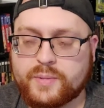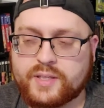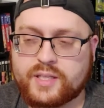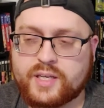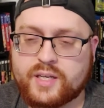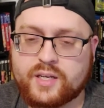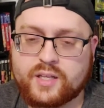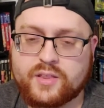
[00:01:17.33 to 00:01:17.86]
but
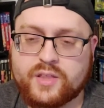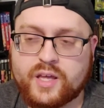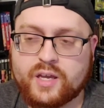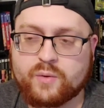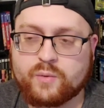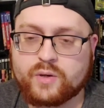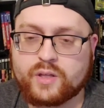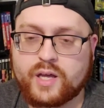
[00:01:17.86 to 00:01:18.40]
they did a
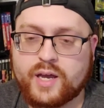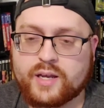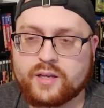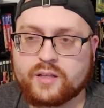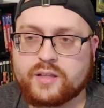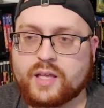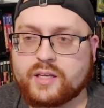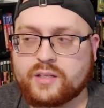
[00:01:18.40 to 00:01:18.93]
thing where
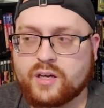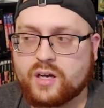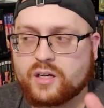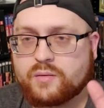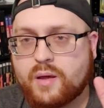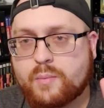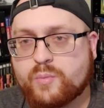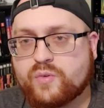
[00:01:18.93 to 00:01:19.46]
like they
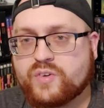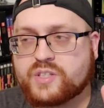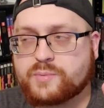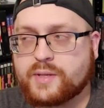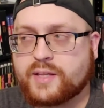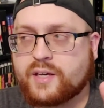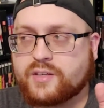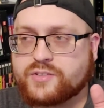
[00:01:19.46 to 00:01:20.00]
talked about movies,
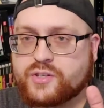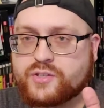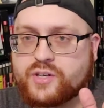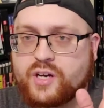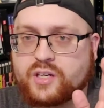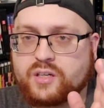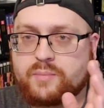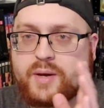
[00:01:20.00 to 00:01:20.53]
but they also
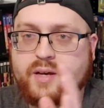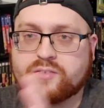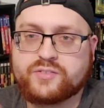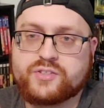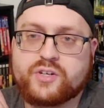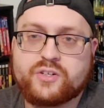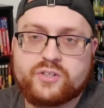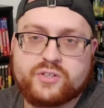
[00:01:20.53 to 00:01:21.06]
talked about
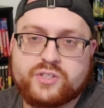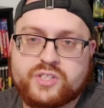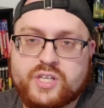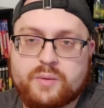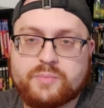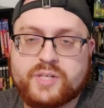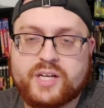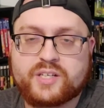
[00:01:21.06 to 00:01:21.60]
certain
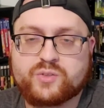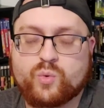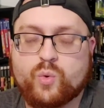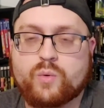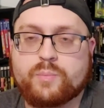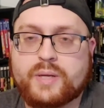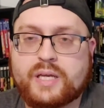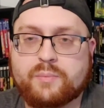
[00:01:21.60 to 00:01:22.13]
subjects
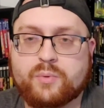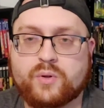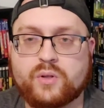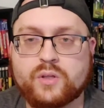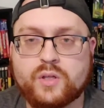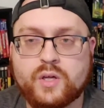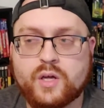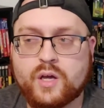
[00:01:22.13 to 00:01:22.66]
or
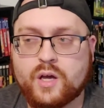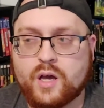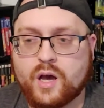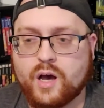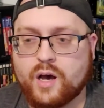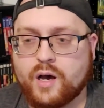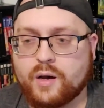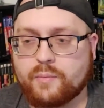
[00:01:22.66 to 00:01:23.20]
people
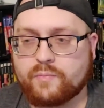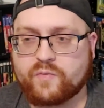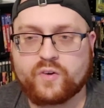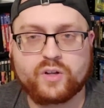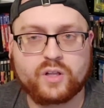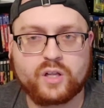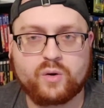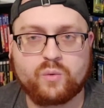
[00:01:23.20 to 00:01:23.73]
for
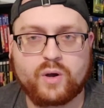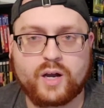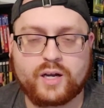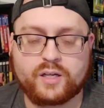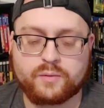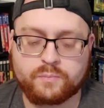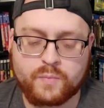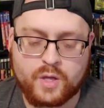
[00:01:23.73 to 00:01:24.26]
a little
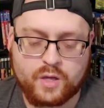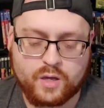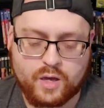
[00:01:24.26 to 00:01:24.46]
while.